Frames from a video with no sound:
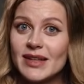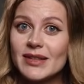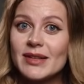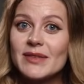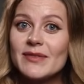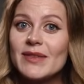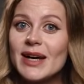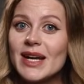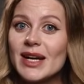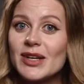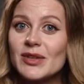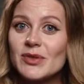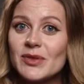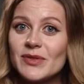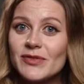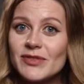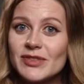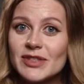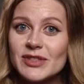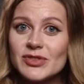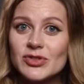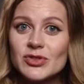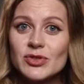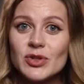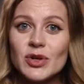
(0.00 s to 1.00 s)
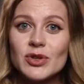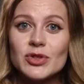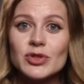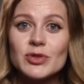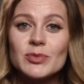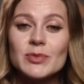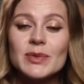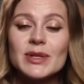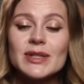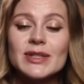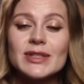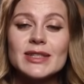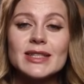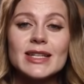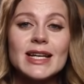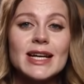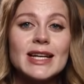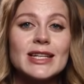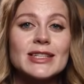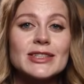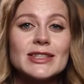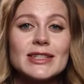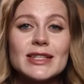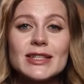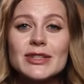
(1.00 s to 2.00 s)
The value of such documents
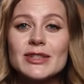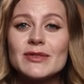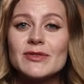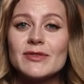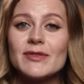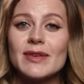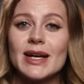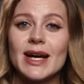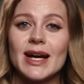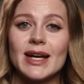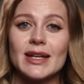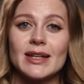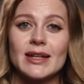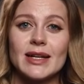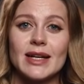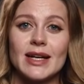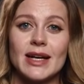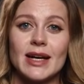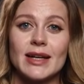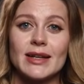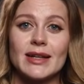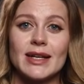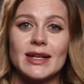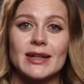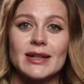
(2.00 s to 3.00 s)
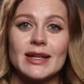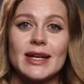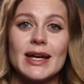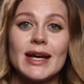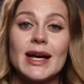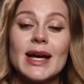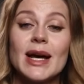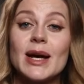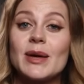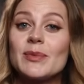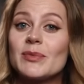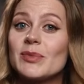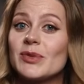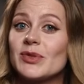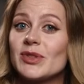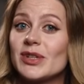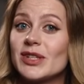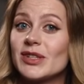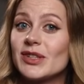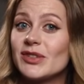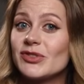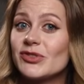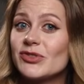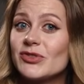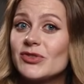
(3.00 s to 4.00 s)
lies in the fact that they help
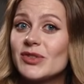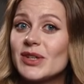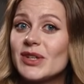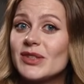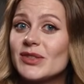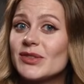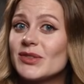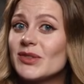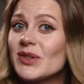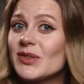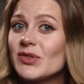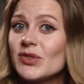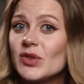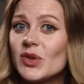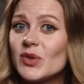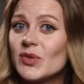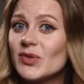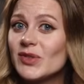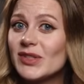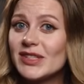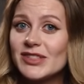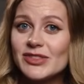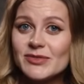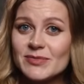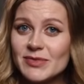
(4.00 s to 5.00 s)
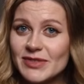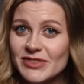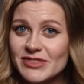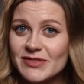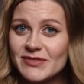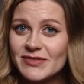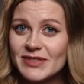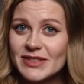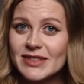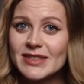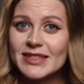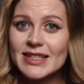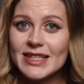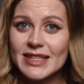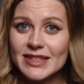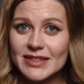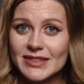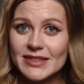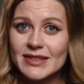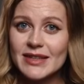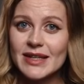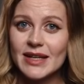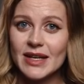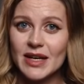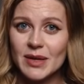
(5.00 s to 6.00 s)
reconstruct not only specific
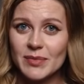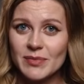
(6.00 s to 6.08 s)
dates,